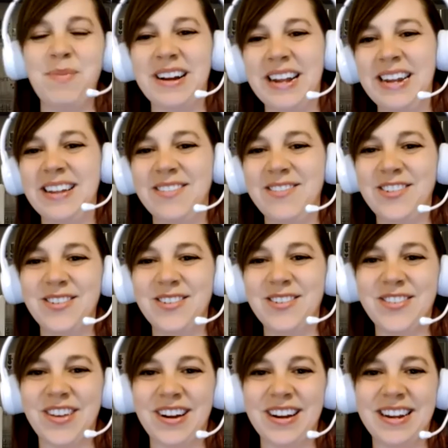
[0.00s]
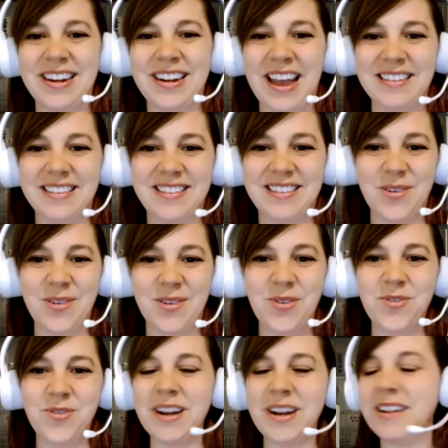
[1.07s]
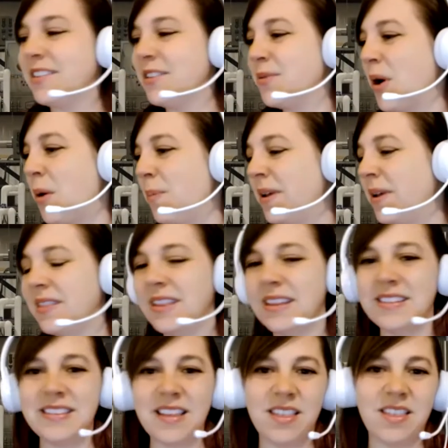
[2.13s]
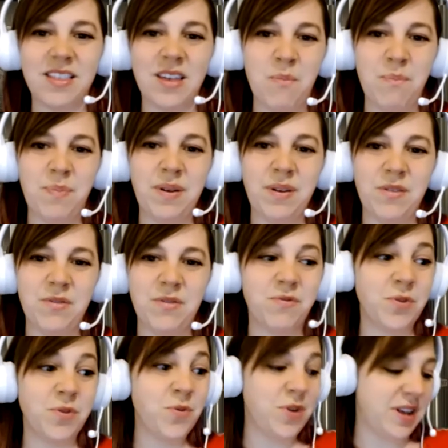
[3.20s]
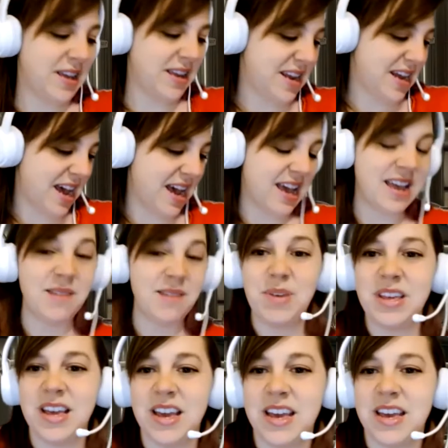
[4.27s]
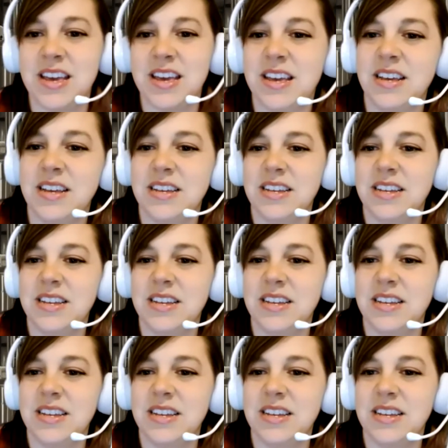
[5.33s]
and introduce our guests. So who's ready to open this Thump Fruited IPA?